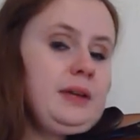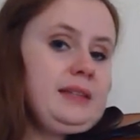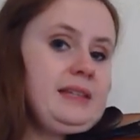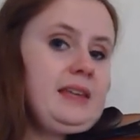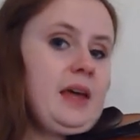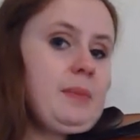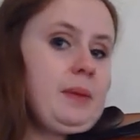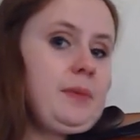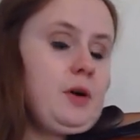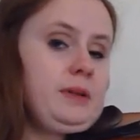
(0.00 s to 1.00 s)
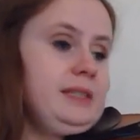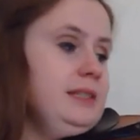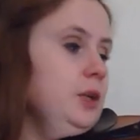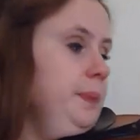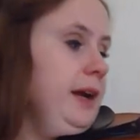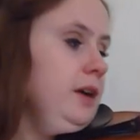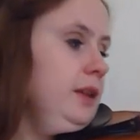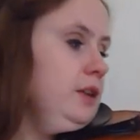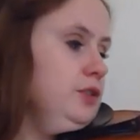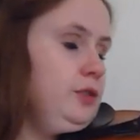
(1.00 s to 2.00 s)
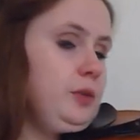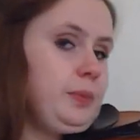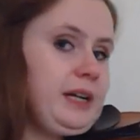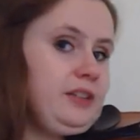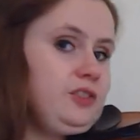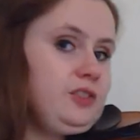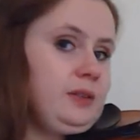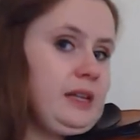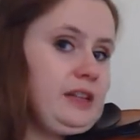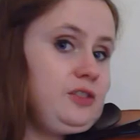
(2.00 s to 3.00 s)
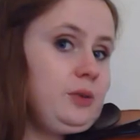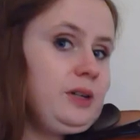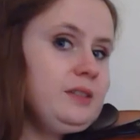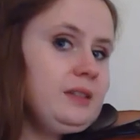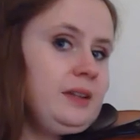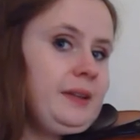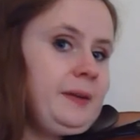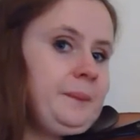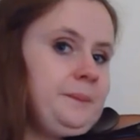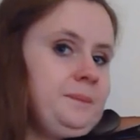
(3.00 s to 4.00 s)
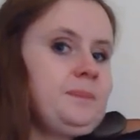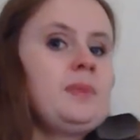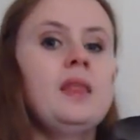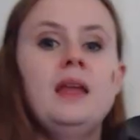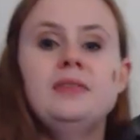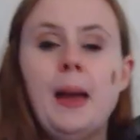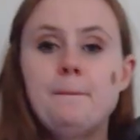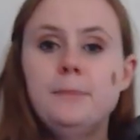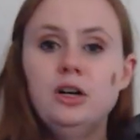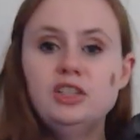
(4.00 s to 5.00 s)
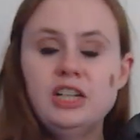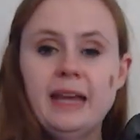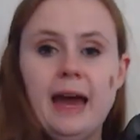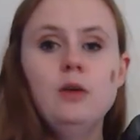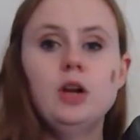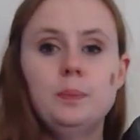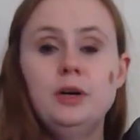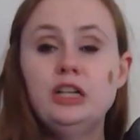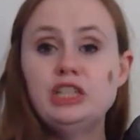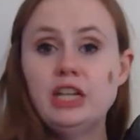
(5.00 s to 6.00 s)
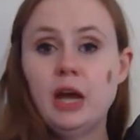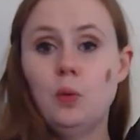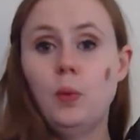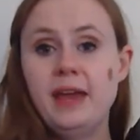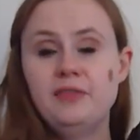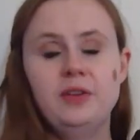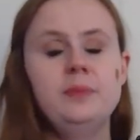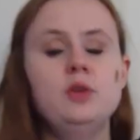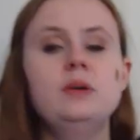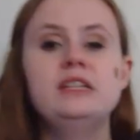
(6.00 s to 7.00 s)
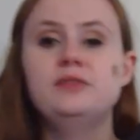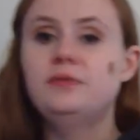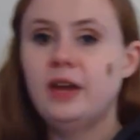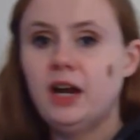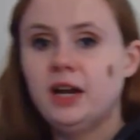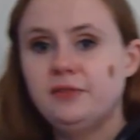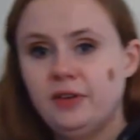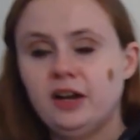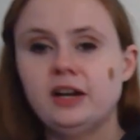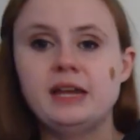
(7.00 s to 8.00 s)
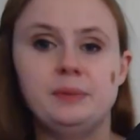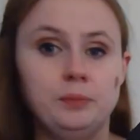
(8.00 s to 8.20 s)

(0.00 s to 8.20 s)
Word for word: can see that my bow is still parallel to the bridge. Is yours? That pushing out or pushing away from you is very, very